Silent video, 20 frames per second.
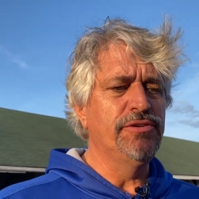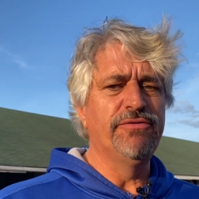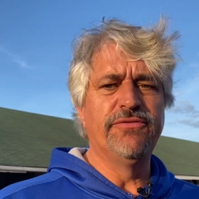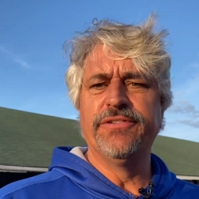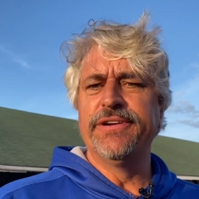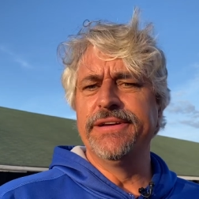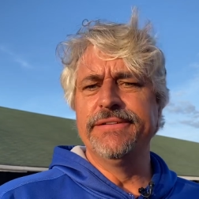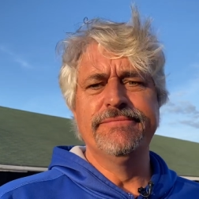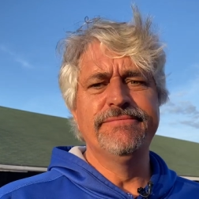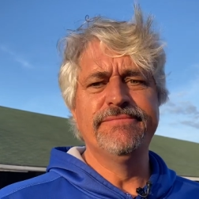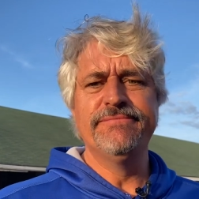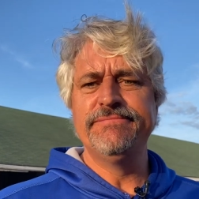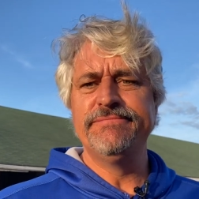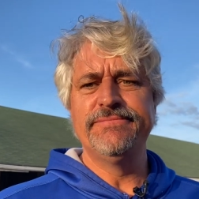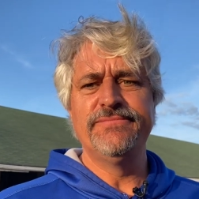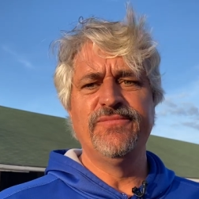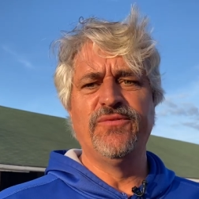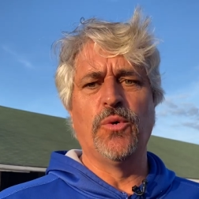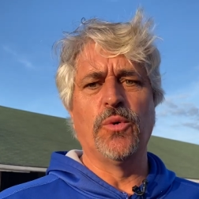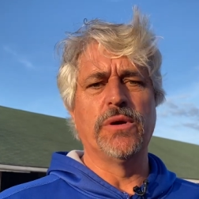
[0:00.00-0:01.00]
run
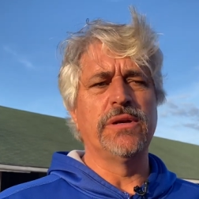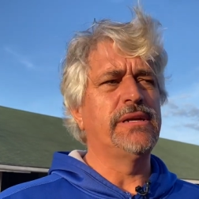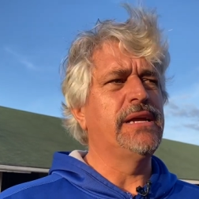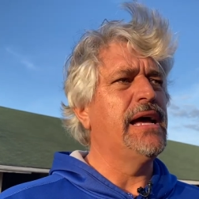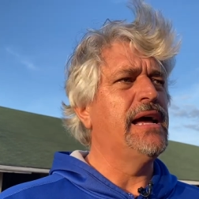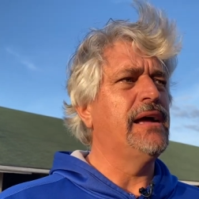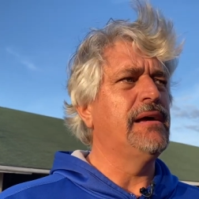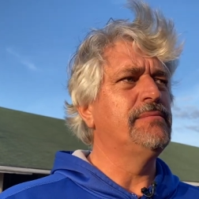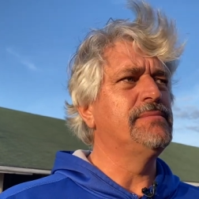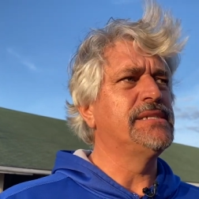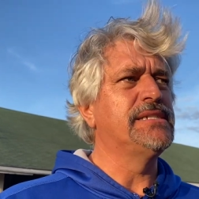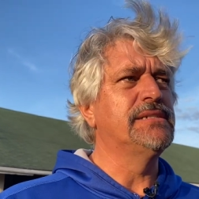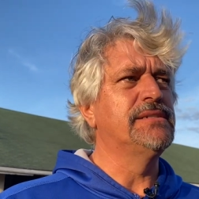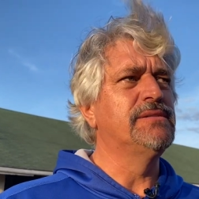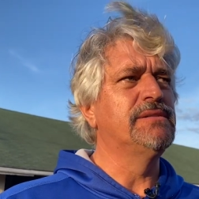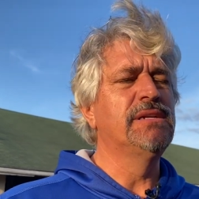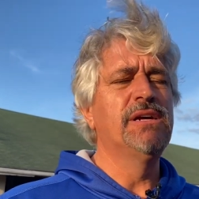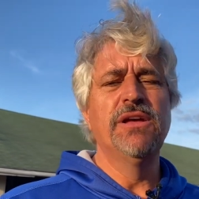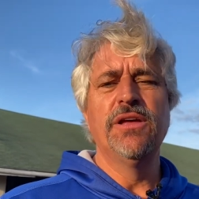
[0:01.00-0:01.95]
4 times and